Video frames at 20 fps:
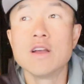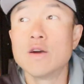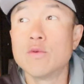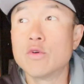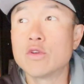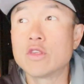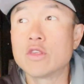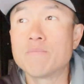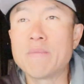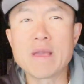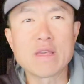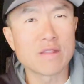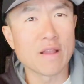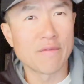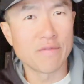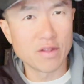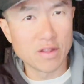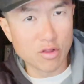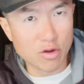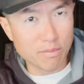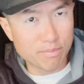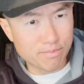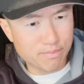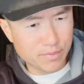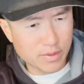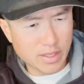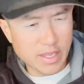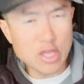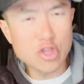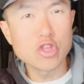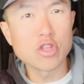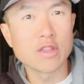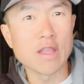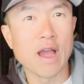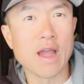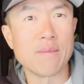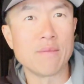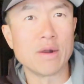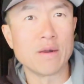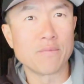which is based on the little kitchen
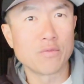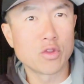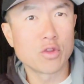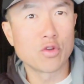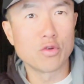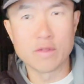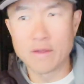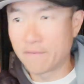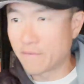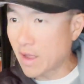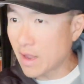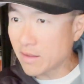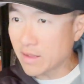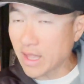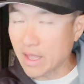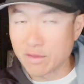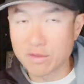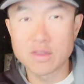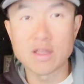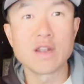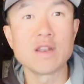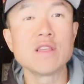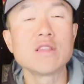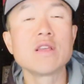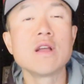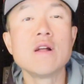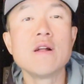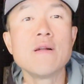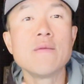timer because they've done again studies